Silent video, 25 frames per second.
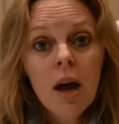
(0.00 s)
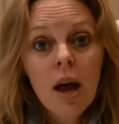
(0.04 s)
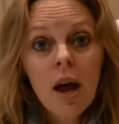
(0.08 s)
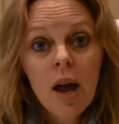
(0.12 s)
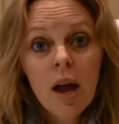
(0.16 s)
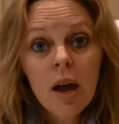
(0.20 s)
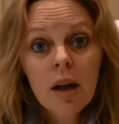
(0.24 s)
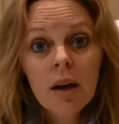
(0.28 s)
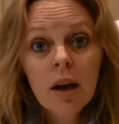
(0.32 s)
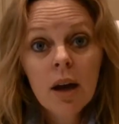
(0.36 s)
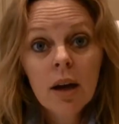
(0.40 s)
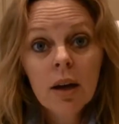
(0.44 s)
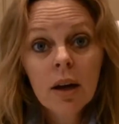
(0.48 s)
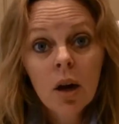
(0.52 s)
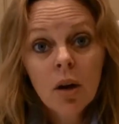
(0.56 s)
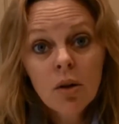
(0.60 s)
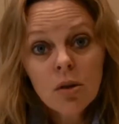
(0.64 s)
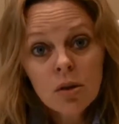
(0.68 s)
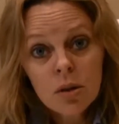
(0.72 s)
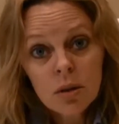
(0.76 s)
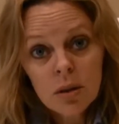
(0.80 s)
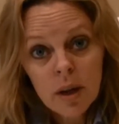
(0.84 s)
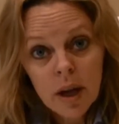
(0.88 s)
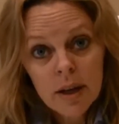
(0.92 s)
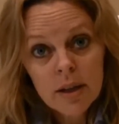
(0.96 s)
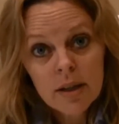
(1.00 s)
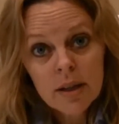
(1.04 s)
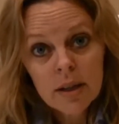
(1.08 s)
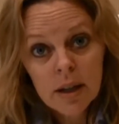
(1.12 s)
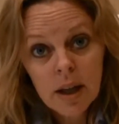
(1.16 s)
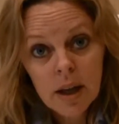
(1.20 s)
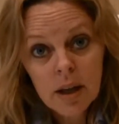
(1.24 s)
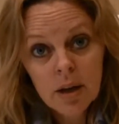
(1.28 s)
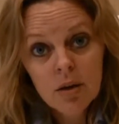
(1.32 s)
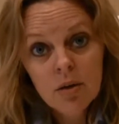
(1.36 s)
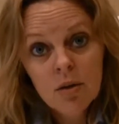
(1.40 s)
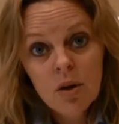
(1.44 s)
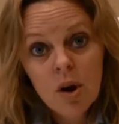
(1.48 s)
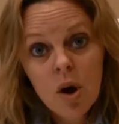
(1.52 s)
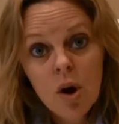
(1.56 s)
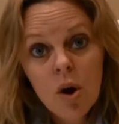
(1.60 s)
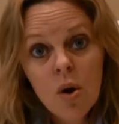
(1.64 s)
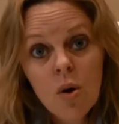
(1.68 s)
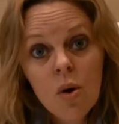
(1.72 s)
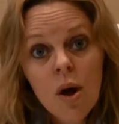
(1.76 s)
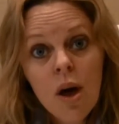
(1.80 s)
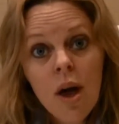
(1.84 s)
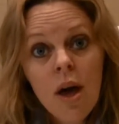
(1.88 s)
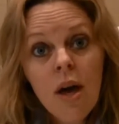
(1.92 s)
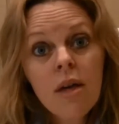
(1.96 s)
And I'd also like to let you
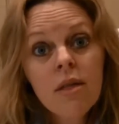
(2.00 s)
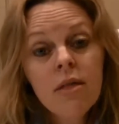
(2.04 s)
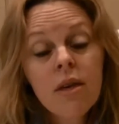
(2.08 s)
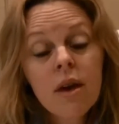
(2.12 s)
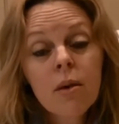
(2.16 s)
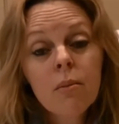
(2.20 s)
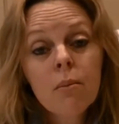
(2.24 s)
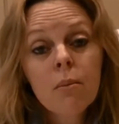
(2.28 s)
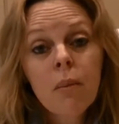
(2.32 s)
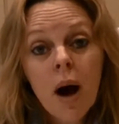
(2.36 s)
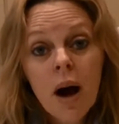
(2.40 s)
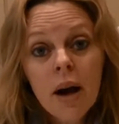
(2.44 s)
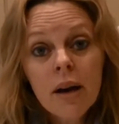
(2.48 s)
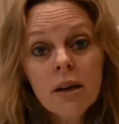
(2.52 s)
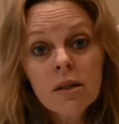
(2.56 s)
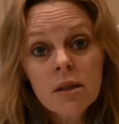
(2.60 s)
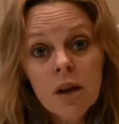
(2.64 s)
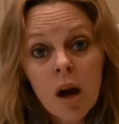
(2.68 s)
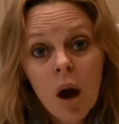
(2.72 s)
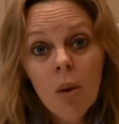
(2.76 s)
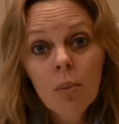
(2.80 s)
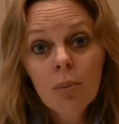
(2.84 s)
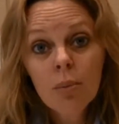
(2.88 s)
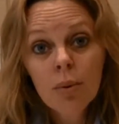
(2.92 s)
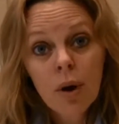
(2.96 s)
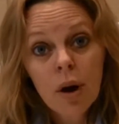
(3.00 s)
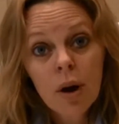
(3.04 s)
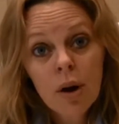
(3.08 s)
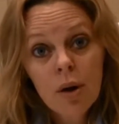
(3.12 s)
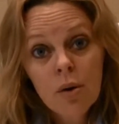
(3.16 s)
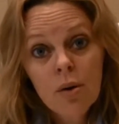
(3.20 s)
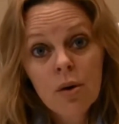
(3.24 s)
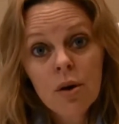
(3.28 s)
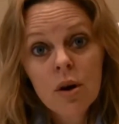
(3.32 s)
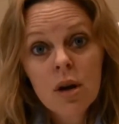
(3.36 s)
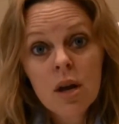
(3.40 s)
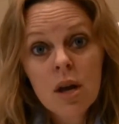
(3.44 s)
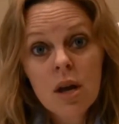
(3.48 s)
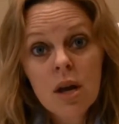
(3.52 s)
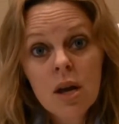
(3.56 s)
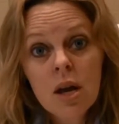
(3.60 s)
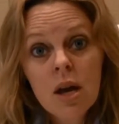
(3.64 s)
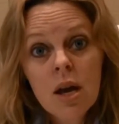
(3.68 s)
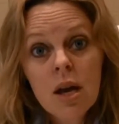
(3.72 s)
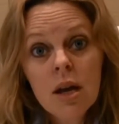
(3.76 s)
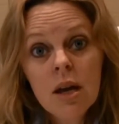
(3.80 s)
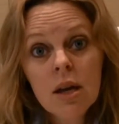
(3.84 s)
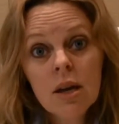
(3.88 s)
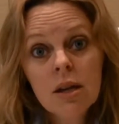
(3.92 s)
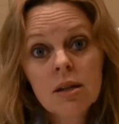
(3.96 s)
know that my top priority
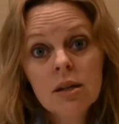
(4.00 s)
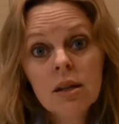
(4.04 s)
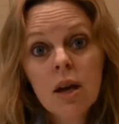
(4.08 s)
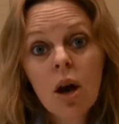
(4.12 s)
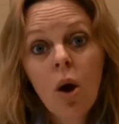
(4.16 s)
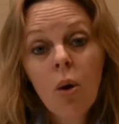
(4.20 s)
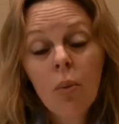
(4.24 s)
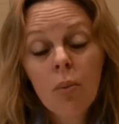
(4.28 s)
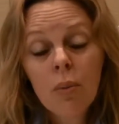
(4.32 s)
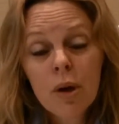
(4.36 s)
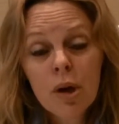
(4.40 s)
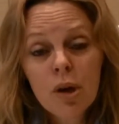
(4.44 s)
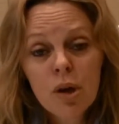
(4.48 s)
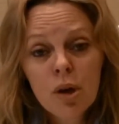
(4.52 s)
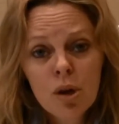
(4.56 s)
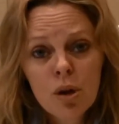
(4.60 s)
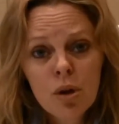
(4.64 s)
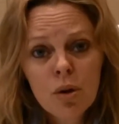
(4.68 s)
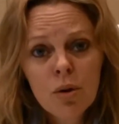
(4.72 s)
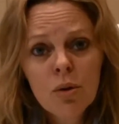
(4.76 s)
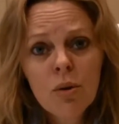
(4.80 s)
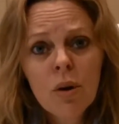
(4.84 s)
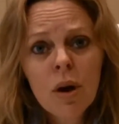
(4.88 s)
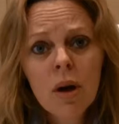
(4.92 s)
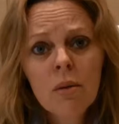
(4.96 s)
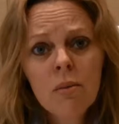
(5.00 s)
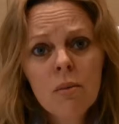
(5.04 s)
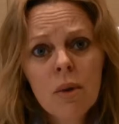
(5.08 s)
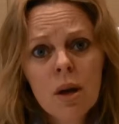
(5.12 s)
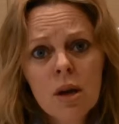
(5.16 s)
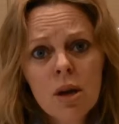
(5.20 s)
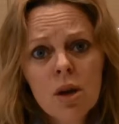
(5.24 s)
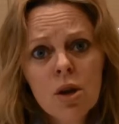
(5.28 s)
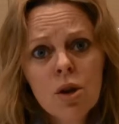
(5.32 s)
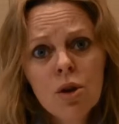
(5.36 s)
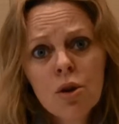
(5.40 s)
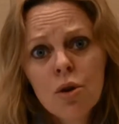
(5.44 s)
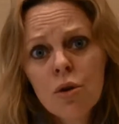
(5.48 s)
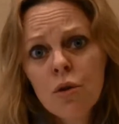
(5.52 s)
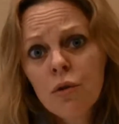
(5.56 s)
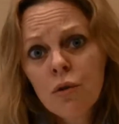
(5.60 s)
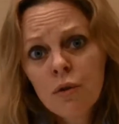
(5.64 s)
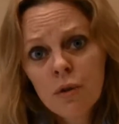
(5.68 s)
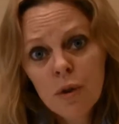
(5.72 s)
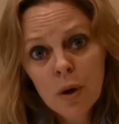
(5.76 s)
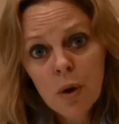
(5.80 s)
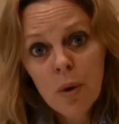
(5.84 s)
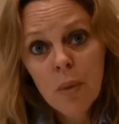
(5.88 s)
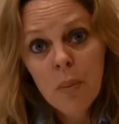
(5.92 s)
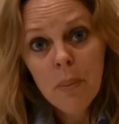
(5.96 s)
is helping you and making you
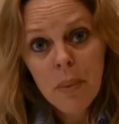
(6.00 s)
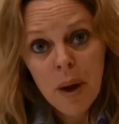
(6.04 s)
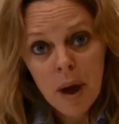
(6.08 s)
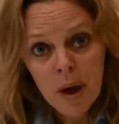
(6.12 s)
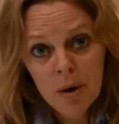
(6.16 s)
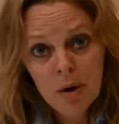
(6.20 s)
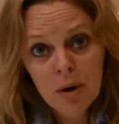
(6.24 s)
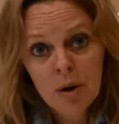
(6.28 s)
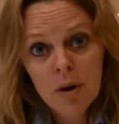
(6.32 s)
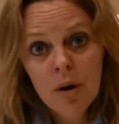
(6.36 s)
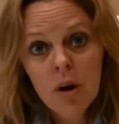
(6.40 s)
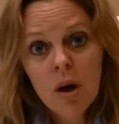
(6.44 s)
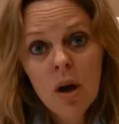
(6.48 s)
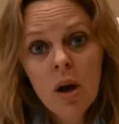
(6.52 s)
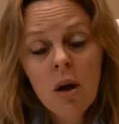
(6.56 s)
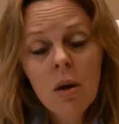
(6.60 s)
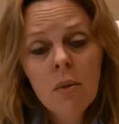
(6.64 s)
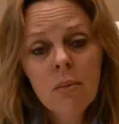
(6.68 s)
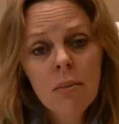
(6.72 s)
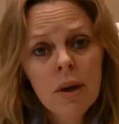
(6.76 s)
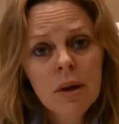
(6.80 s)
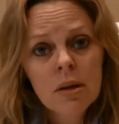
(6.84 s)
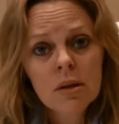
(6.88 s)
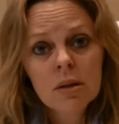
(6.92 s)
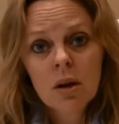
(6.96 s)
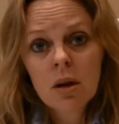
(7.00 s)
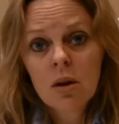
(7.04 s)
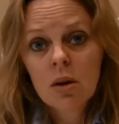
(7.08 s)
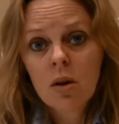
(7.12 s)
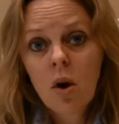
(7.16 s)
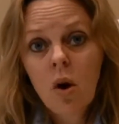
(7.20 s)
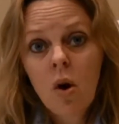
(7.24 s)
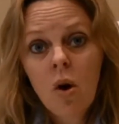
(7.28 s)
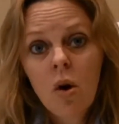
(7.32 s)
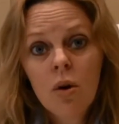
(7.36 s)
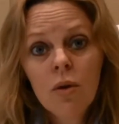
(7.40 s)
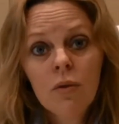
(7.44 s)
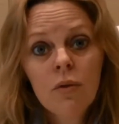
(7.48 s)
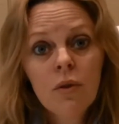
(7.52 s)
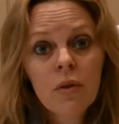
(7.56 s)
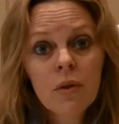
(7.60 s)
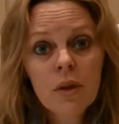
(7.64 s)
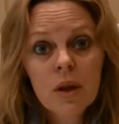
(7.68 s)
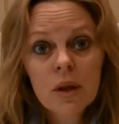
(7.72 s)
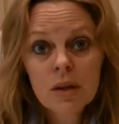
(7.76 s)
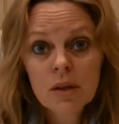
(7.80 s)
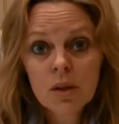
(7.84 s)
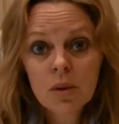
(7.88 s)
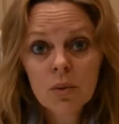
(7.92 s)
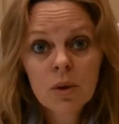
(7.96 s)
feel better based on all of the
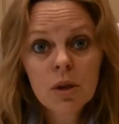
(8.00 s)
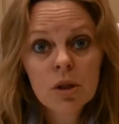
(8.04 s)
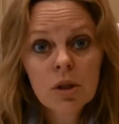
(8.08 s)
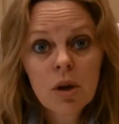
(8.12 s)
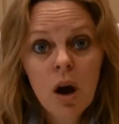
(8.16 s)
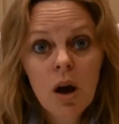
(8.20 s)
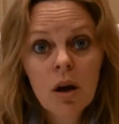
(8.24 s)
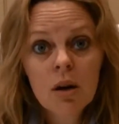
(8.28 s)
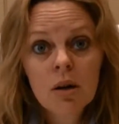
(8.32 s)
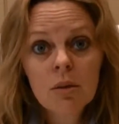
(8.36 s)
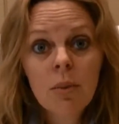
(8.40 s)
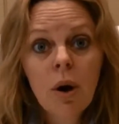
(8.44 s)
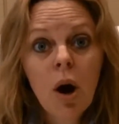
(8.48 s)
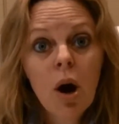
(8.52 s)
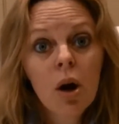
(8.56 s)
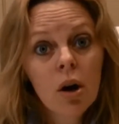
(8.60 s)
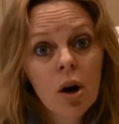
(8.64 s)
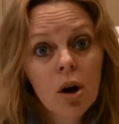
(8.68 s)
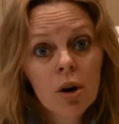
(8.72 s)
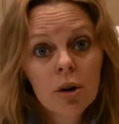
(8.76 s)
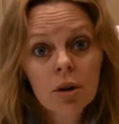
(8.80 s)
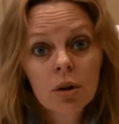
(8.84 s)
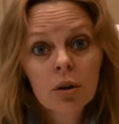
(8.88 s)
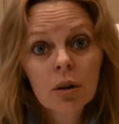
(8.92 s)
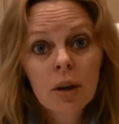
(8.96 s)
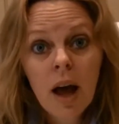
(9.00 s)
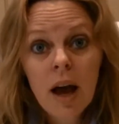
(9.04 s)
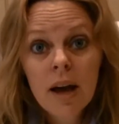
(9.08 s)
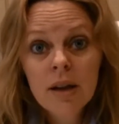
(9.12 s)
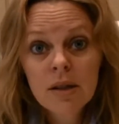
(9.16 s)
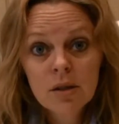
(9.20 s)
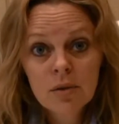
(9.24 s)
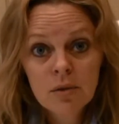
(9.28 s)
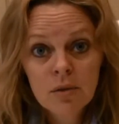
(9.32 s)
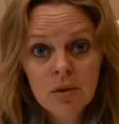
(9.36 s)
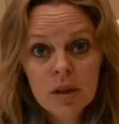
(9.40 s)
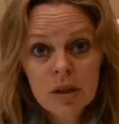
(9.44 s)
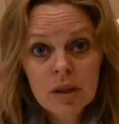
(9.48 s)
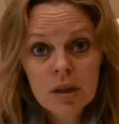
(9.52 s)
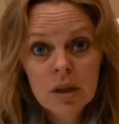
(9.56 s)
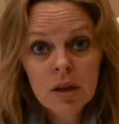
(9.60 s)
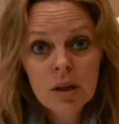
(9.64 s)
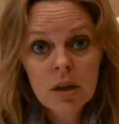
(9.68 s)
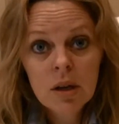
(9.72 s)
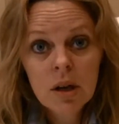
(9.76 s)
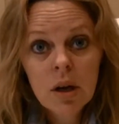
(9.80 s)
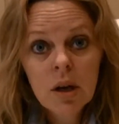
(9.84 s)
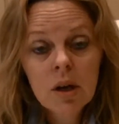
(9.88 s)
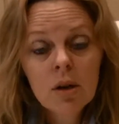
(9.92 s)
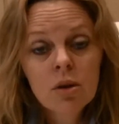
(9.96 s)
things that we talked about on your last visit.
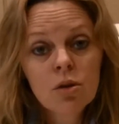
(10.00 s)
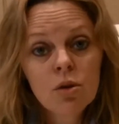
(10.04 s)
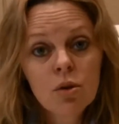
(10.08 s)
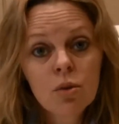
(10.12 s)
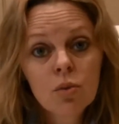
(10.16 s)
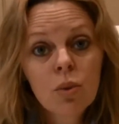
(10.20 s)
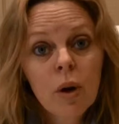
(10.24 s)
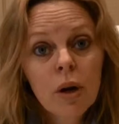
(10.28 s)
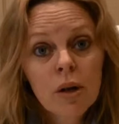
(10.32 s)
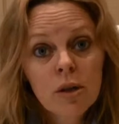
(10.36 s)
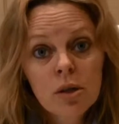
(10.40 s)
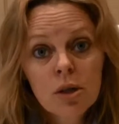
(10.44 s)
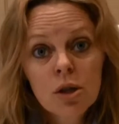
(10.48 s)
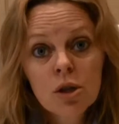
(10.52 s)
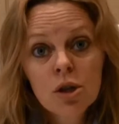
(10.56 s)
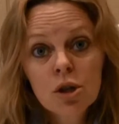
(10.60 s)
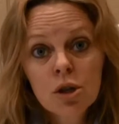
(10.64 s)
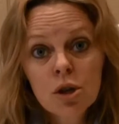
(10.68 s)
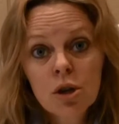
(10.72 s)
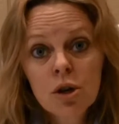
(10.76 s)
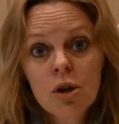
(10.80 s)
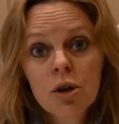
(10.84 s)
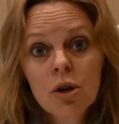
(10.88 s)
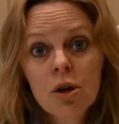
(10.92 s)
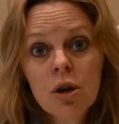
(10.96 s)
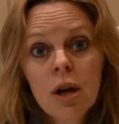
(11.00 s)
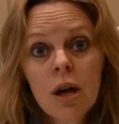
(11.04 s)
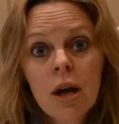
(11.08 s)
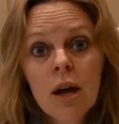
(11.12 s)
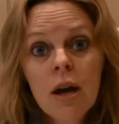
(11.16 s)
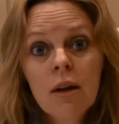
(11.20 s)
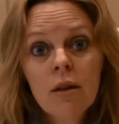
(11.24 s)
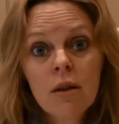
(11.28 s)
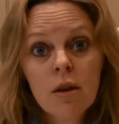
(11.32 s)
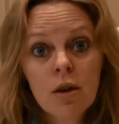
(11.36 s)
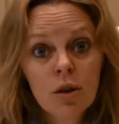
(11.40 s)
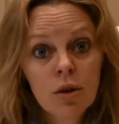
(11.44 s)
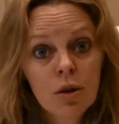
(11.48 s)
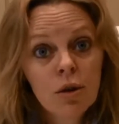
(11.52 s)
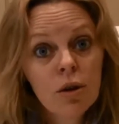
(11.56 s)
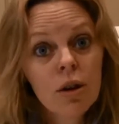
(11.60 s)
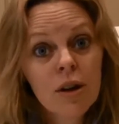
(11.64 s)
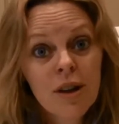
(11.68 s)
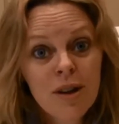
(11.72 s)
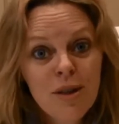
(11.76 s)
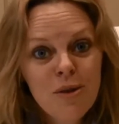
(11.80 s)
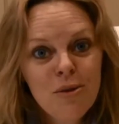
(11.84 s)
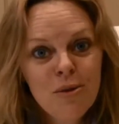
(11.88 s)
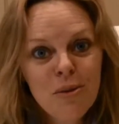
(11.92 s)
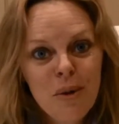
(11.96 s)
So rest assured that you're
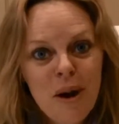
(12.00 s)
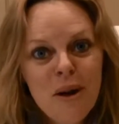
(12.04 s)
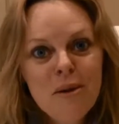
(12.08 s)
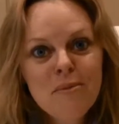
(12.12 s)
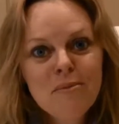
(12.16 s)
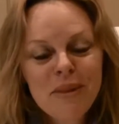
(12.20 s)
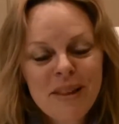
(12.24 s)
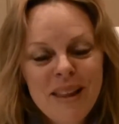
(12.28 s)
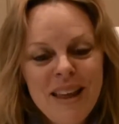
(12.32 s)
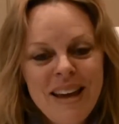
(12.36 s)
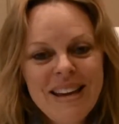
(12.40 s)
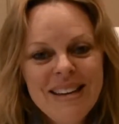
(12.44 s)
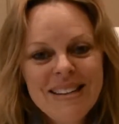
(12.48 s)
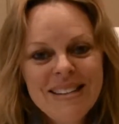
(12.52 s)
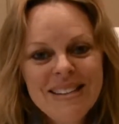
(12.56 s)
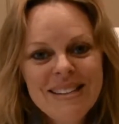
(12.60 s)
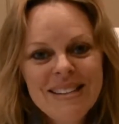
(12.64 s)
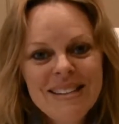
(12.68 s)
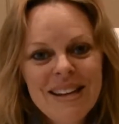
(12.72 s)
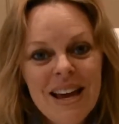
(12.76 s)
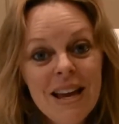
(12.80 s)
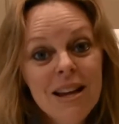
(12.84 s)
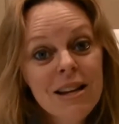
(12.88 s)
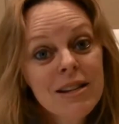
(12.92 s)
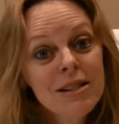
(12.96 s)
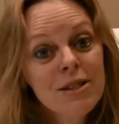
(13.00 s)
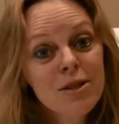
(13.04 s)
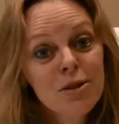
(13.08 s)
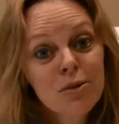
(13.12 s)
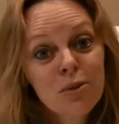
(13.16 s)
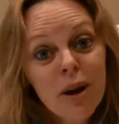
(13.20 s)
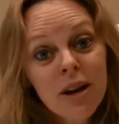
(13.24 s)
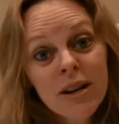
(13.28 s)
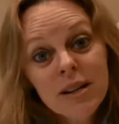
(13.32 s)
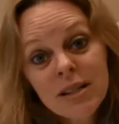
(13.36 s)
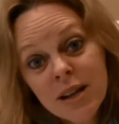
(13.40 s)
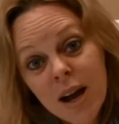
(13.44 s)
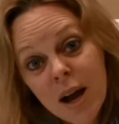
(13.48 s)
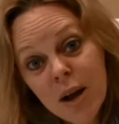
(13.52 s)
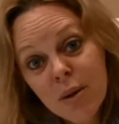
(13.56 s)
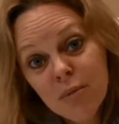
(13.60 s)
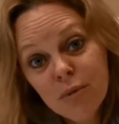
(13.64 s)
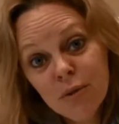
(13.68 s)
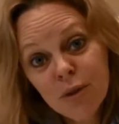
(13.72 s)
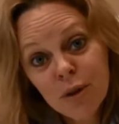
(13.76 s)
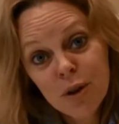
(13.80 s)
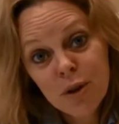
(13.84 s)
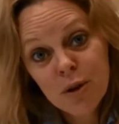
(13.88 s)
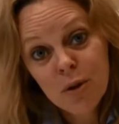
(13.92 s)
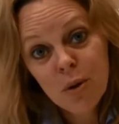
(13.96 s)
in the right place and it's the right time
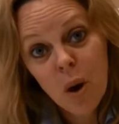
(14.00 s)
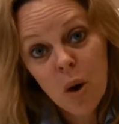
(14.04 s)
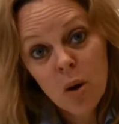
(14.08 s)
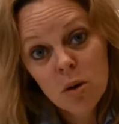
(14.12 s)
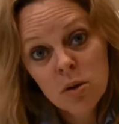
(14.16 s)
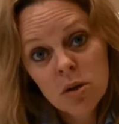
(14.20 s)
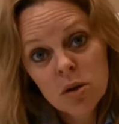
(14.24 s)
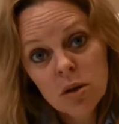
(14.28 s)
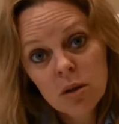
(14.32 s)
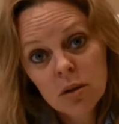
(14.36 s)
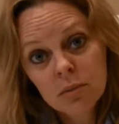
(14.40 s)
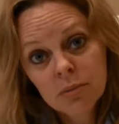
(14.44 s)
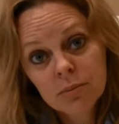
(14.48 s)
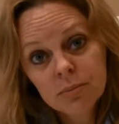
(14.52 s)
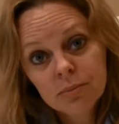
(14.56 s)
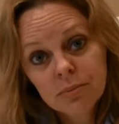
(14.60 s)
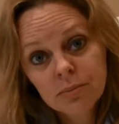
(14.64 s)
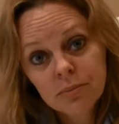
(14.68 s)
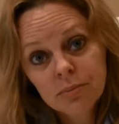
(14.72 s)
for you also.